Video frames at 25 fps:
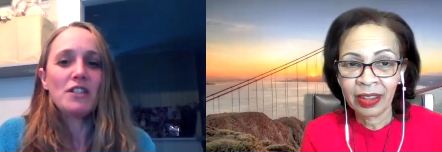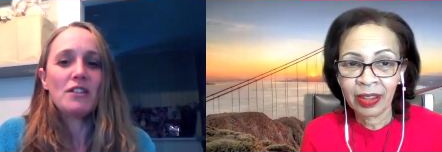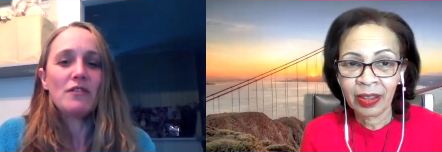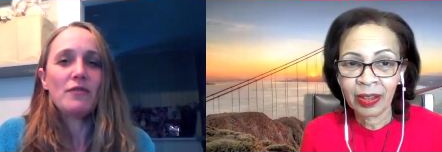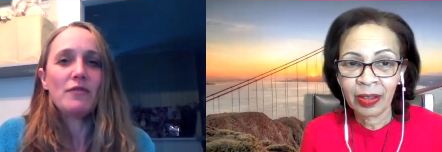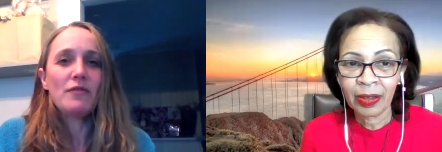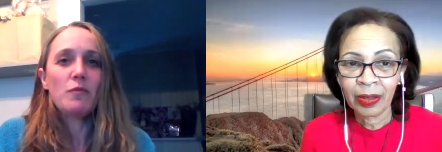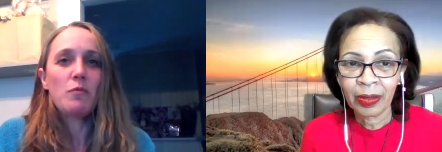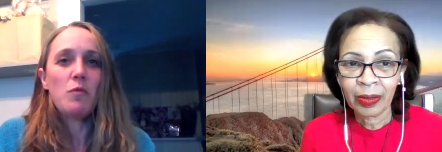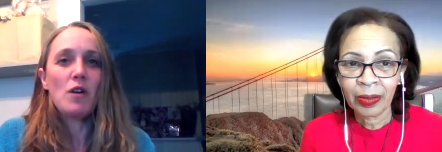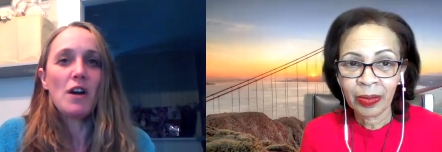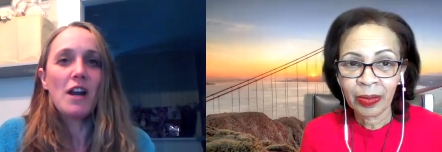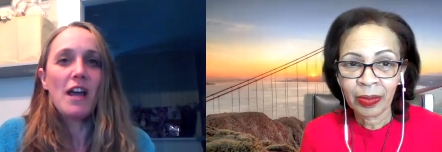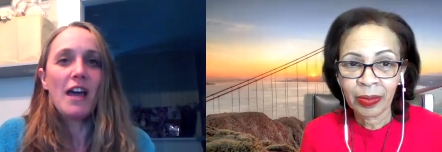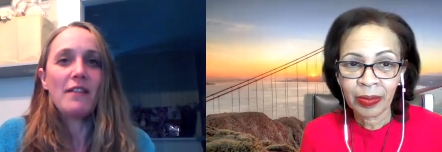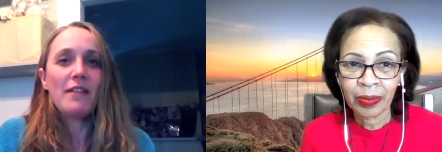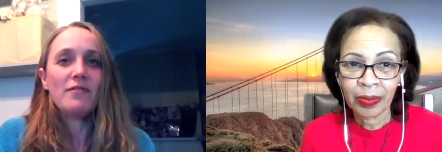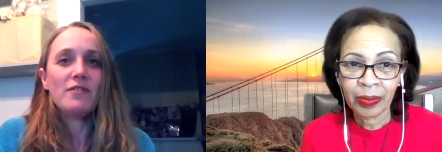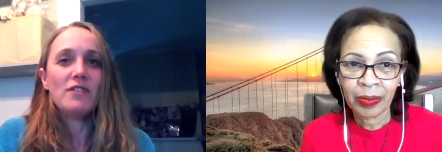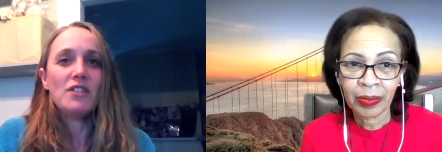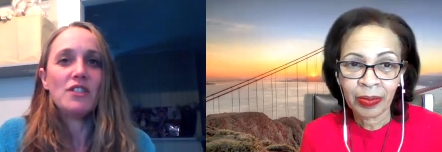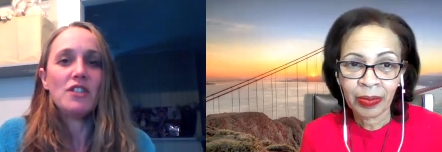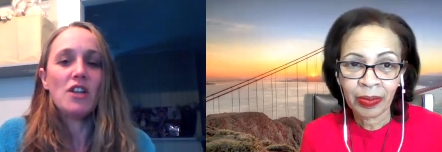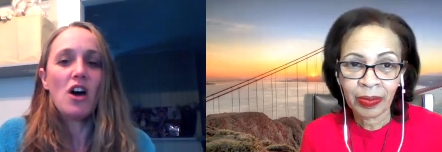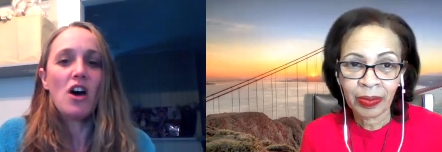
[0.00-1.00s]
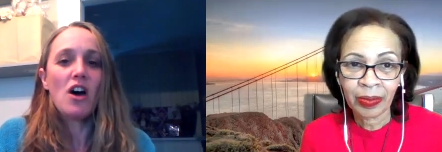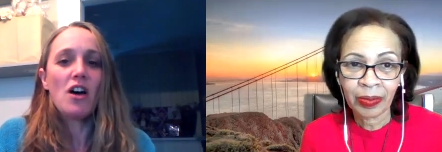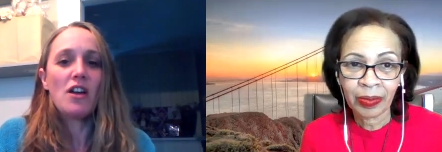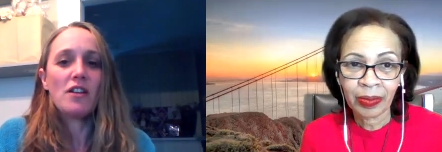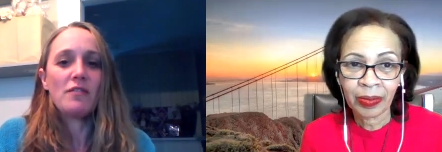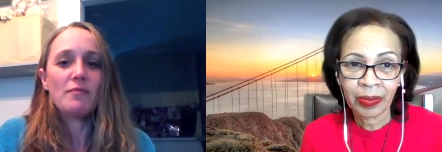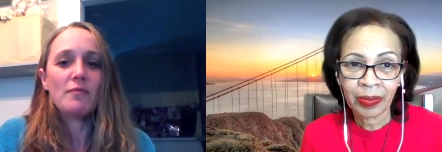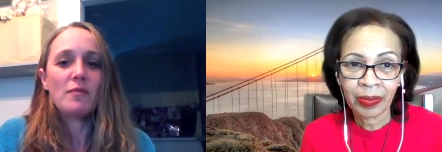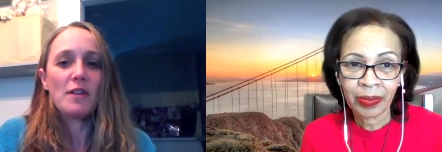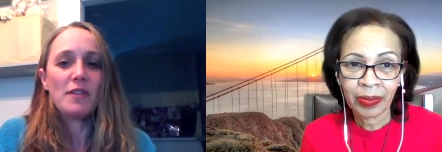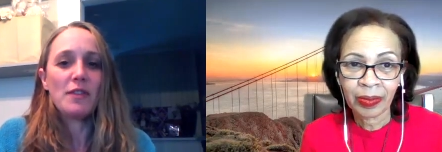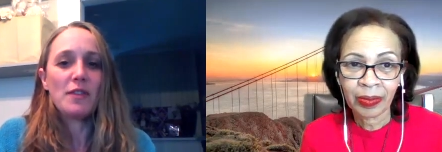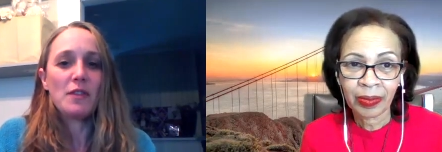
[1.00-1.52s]
Speaker 1: of what I've
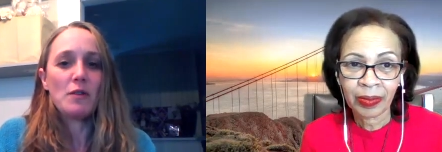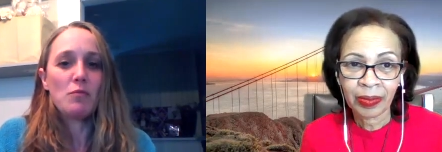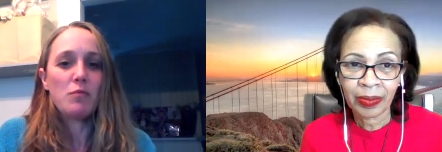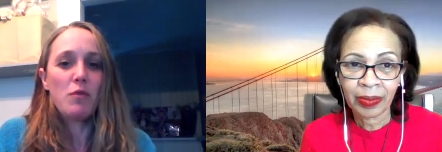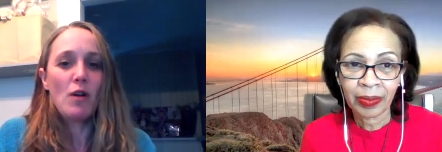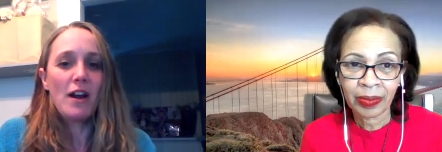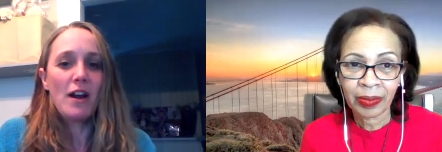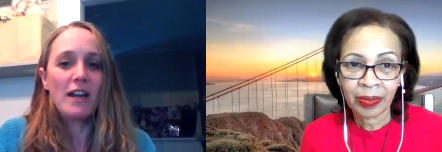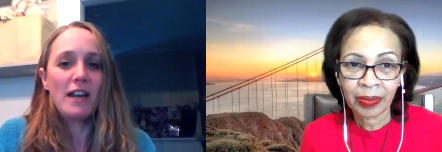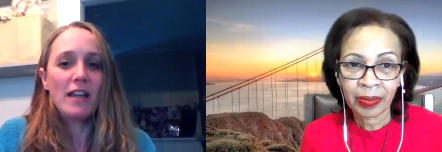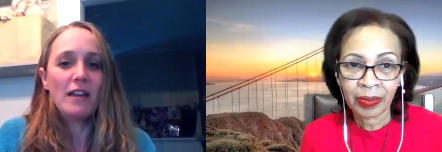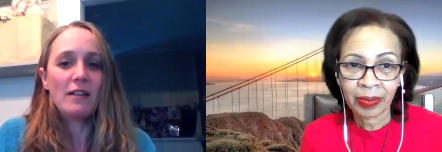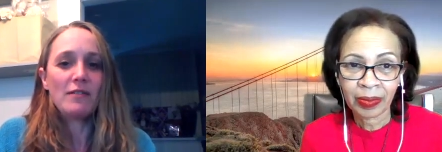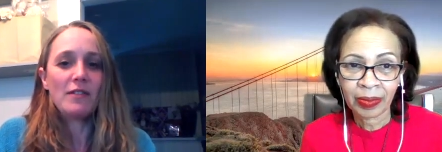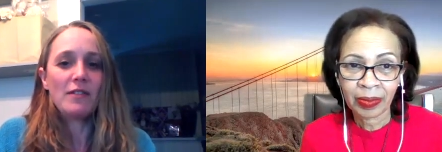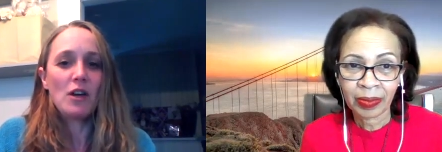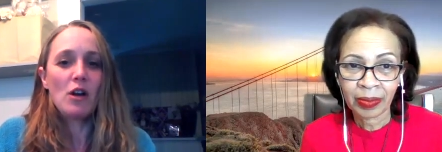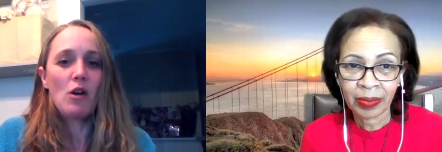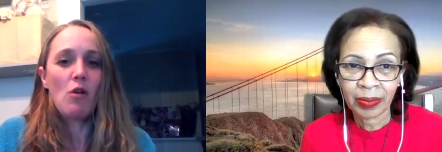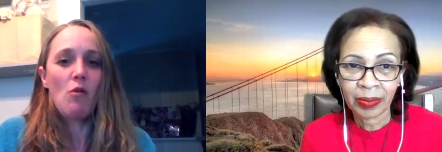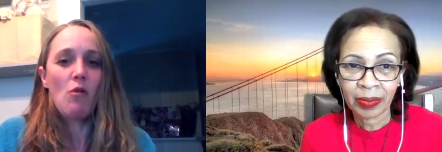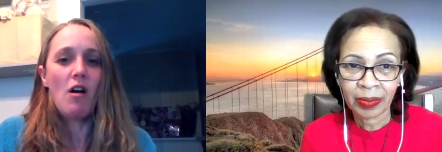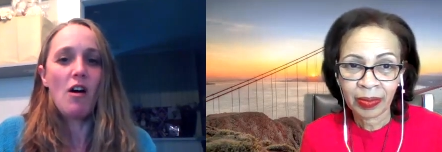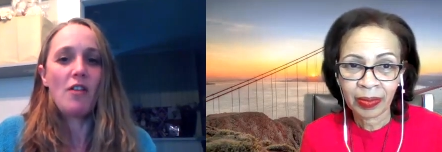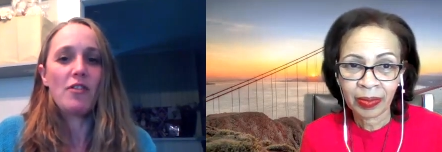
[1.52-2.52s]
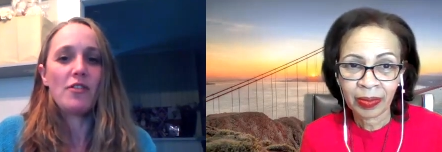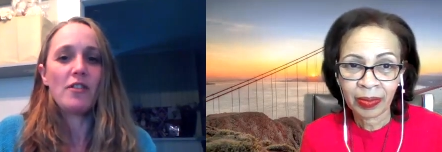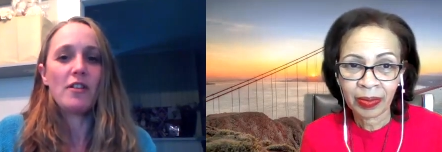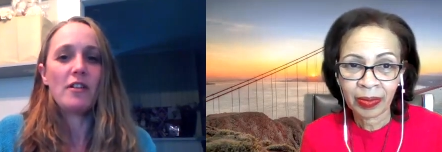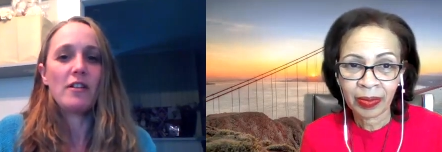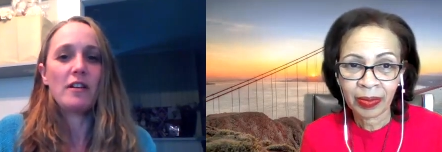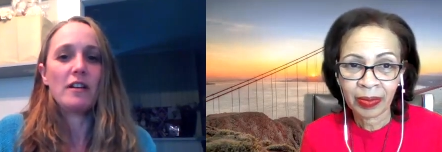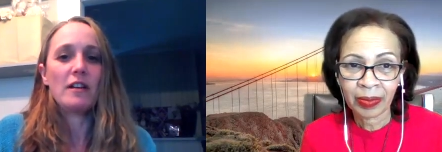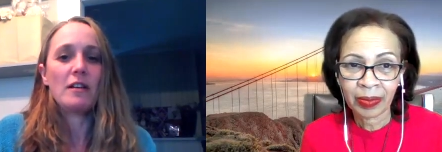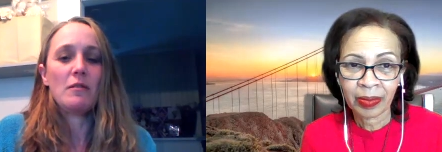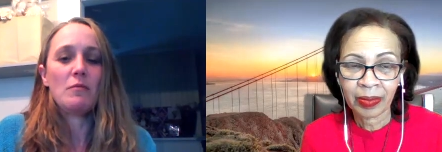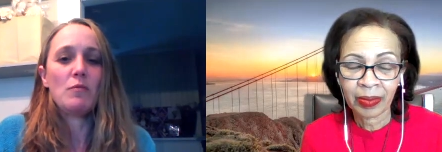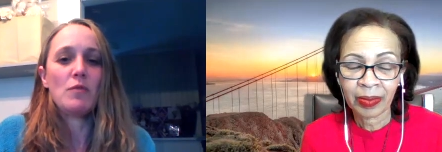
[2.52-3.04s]
done with the writing, with the
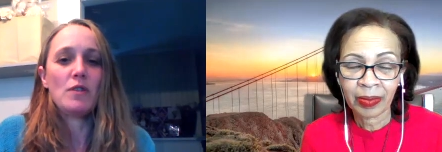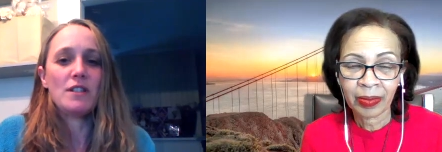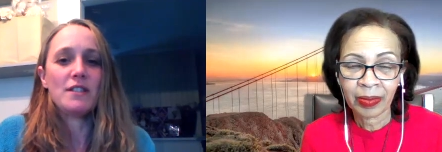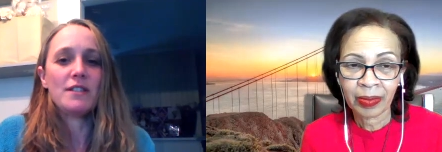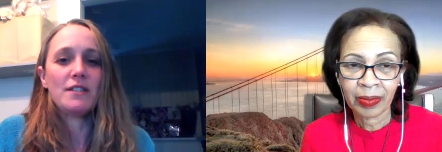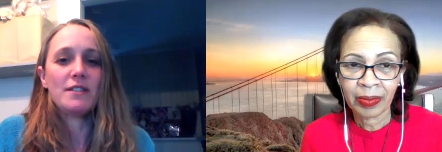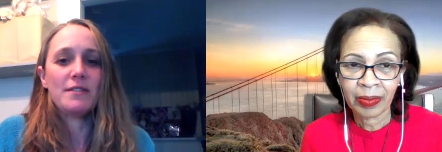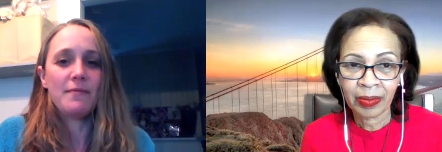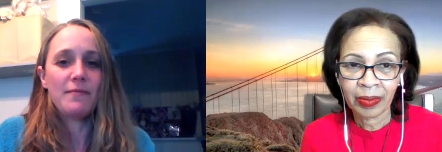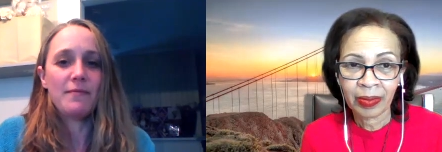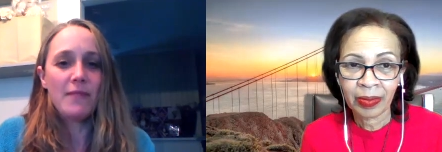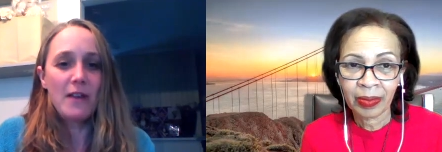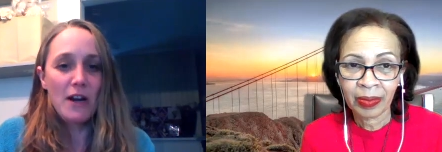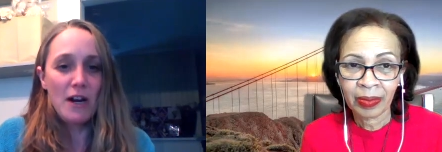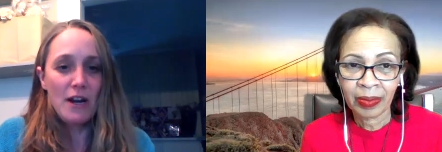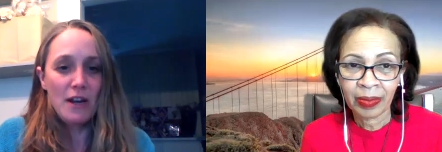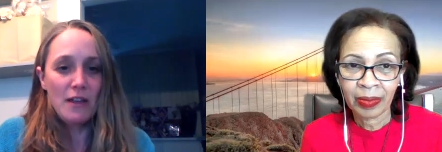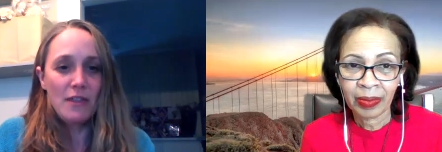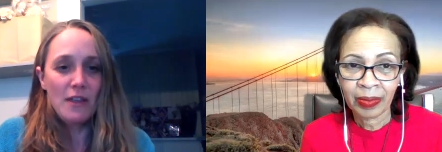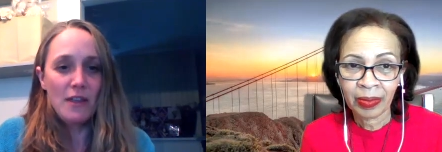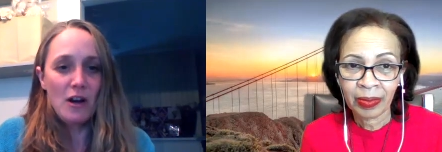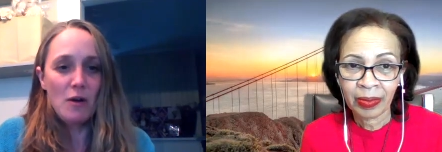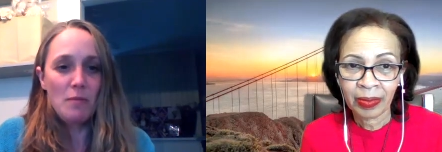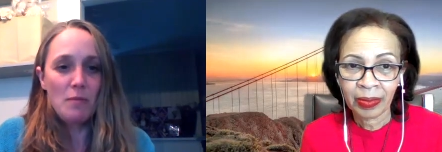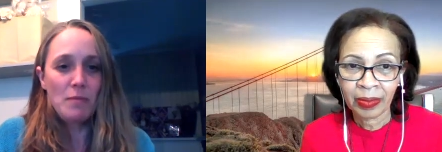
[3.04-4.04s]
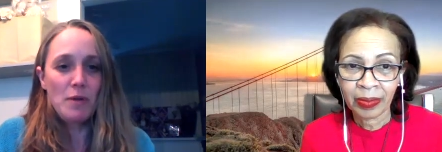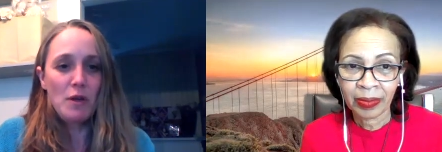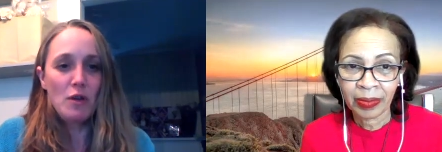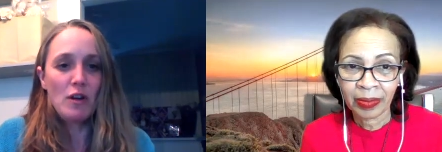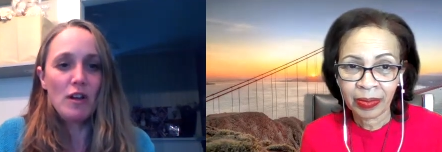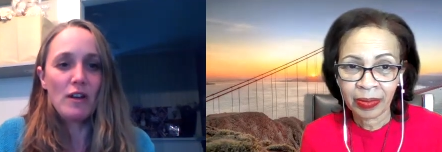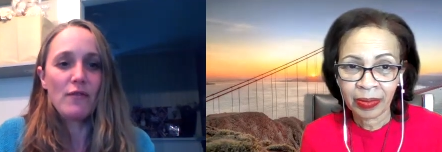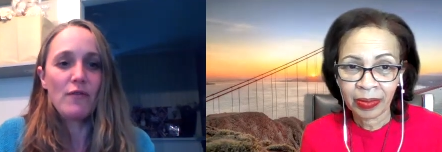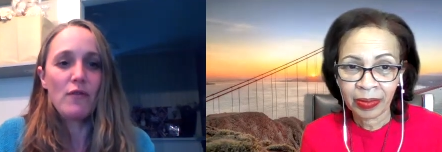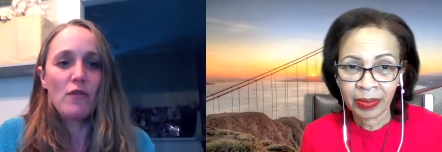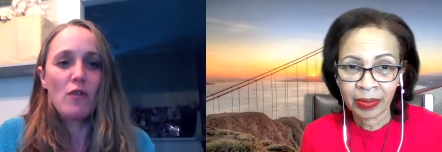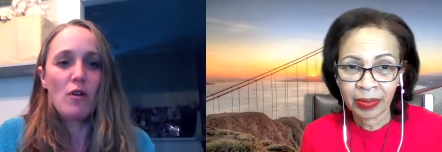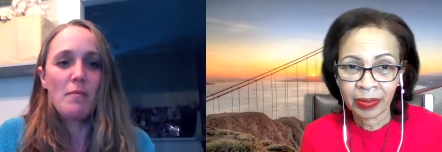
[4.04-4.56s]
co-authoring, was very
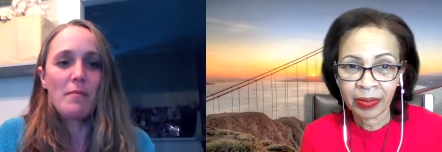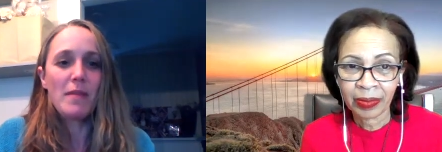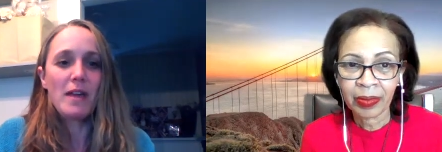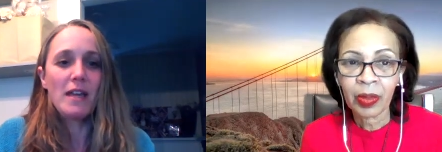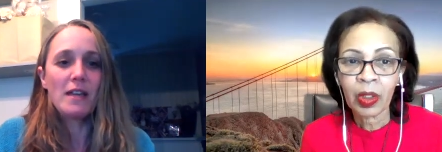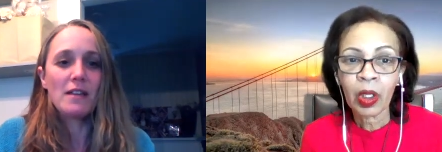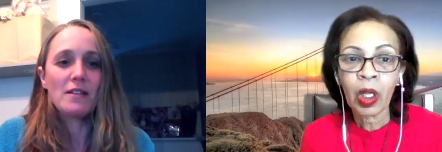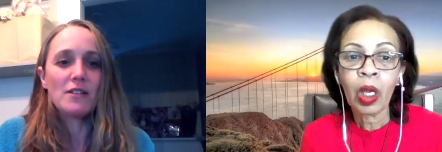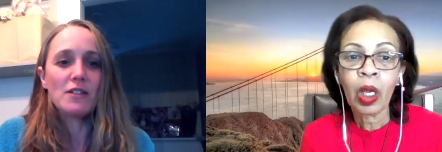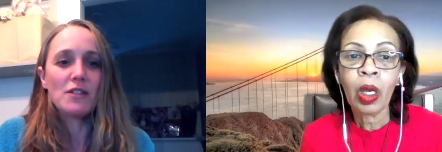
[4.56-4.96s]
therapeutic for me.